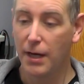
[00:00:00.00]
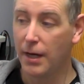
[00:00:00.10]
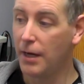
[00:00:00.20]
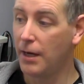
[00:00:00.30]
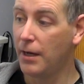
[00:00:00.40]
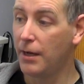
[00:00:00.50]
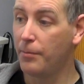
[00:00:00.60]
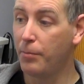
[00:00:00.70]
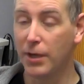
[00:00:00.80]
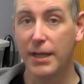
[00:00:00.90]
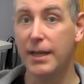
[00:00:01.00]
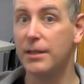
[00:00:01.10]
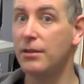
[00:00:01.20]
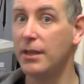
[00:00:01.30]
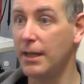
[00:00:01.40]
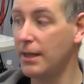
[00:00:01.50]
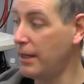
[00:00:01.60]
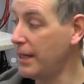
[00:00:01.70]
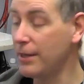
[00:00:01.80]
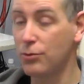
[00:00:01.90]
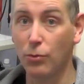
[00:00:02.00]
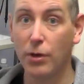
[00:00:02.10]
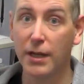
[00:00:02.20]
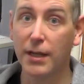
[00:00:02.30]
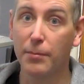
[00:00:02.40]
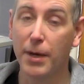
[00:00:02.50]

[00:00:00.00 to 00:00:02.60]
uh, plugging it into the an actual working